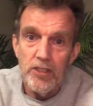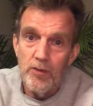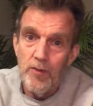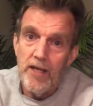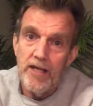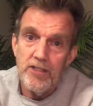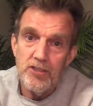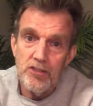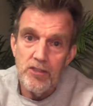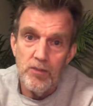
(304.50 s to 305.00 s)
you
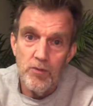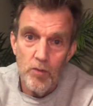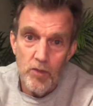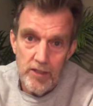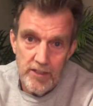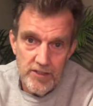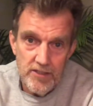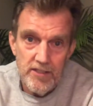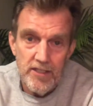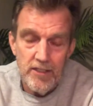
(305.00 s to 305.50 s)
actually
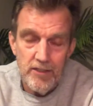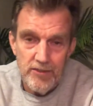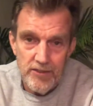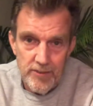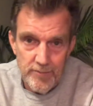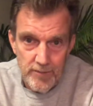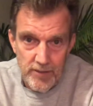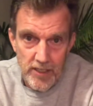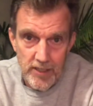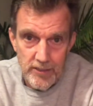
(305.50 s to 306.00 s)
want to sell
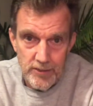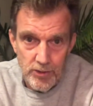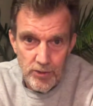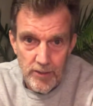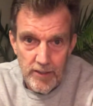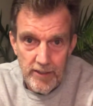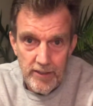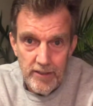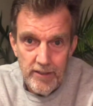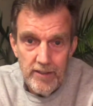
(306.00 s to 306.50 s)
some dog
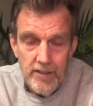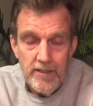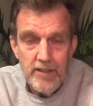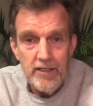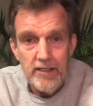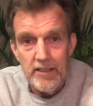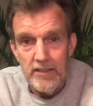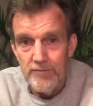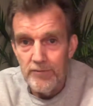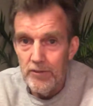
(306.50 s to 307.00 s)
training.
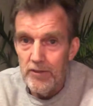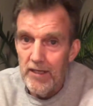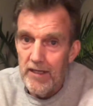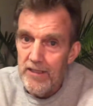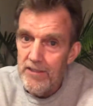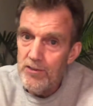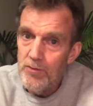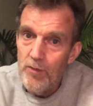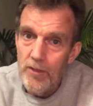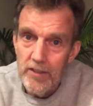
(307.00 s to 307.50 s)
And if you
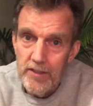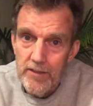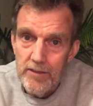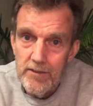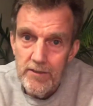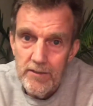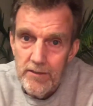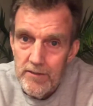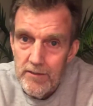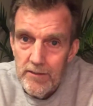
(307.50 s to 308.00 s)
guys want
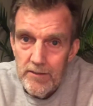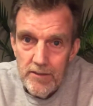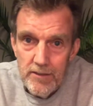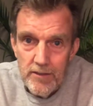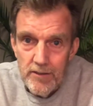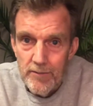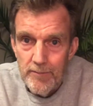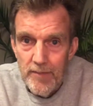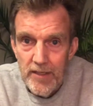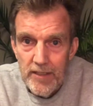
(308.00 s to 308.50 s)

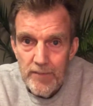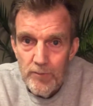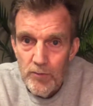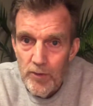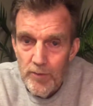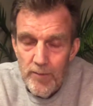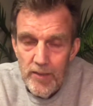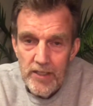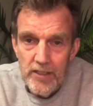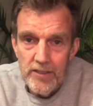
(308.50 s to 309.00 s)
to, make
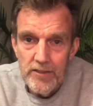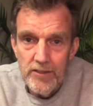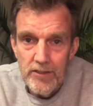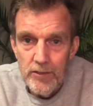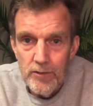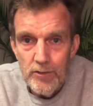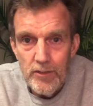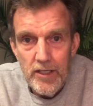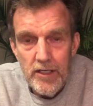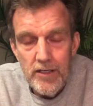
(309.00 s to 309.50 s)
more money in the
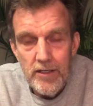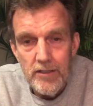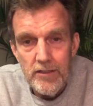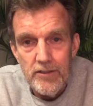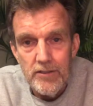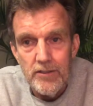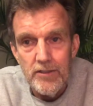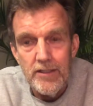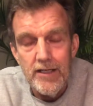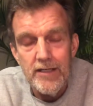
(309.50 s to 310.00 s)
new year,
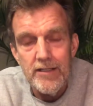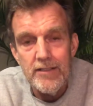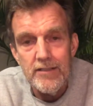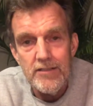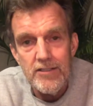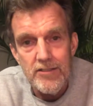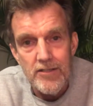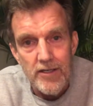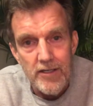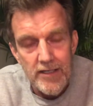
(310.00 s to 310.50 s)
you got to
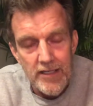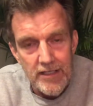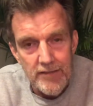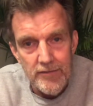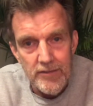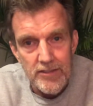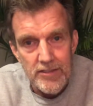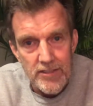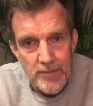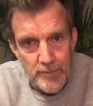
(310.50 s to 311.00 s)
start
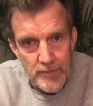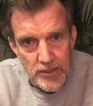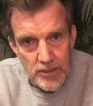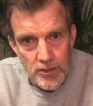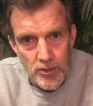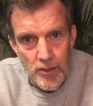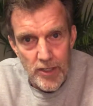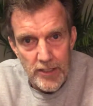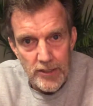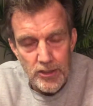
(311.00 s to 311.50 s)
having some
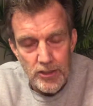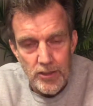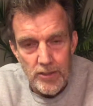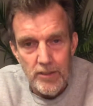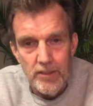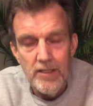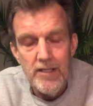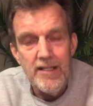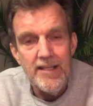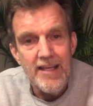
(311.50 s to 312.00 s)

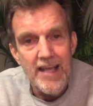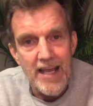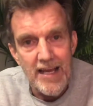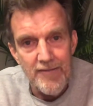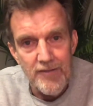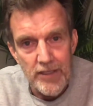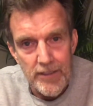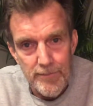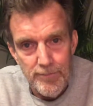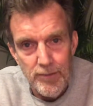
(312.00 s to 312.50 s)
structure,
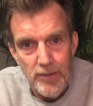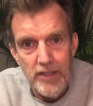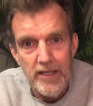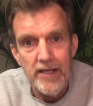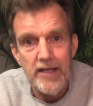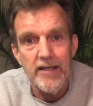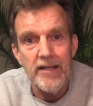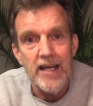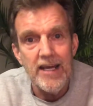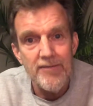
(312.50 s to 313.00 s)
having a
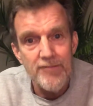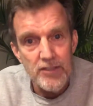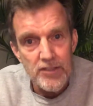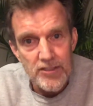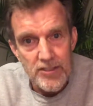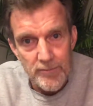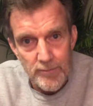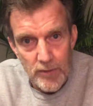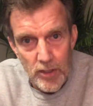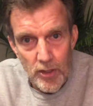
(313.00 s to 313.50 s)
plan, having
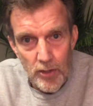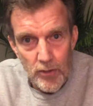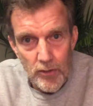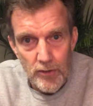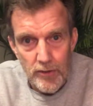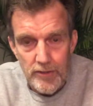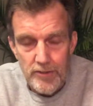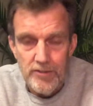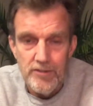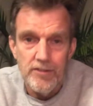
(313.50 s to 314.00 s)
some
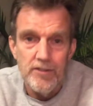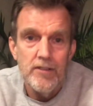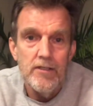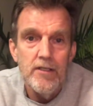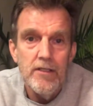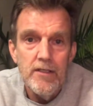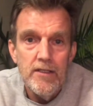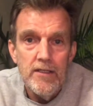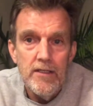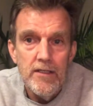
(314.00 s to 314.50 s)
goals.
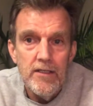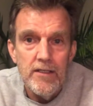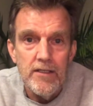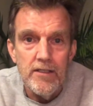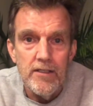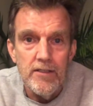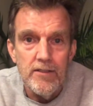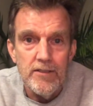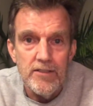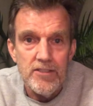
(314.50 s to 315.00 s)

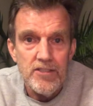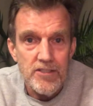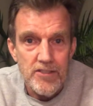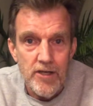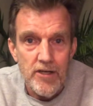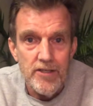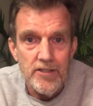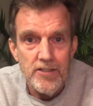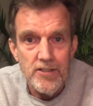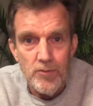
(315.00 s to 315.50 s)
It
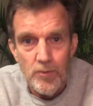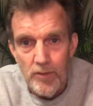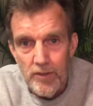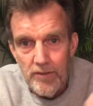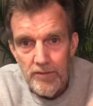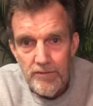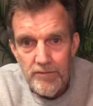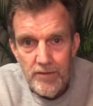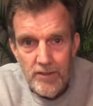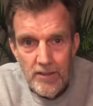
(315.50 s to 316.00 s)
starts
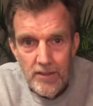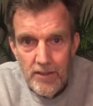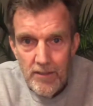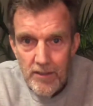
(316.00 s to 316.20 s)
with